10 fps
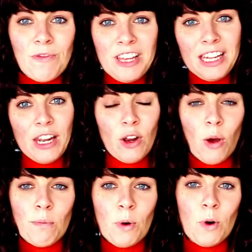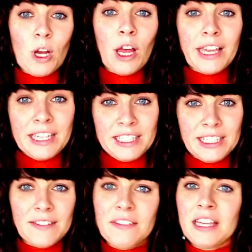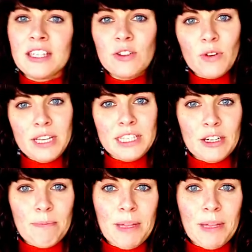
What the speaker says: feel a lot more cohesive than stories that are